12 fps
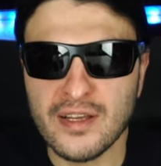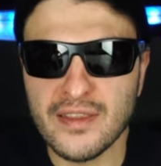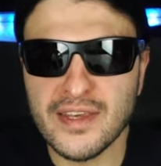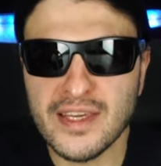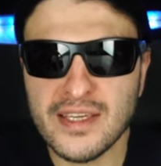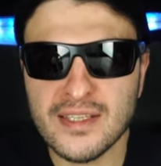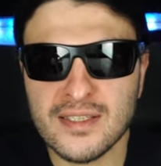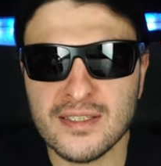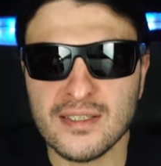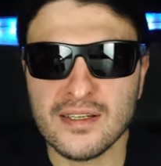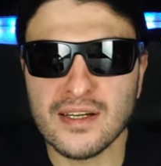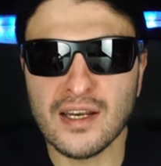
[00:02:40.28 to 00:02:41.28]

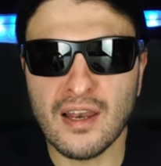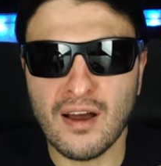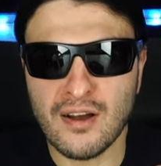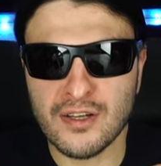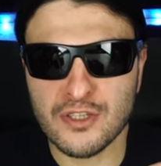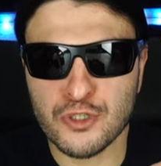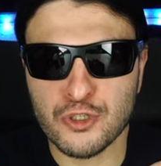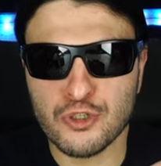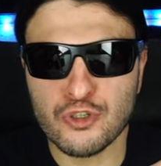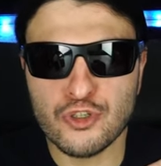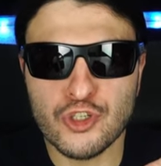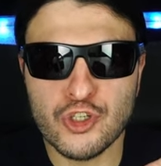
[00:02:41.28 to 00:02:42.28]
These glass
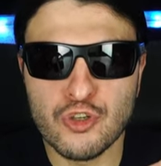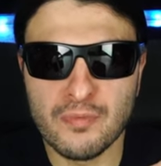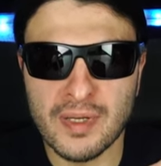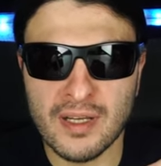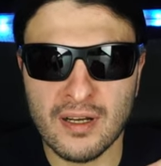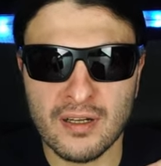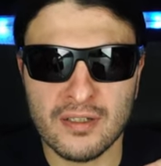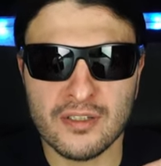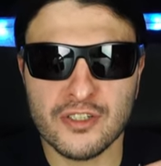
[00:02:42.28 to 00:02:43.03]
tubular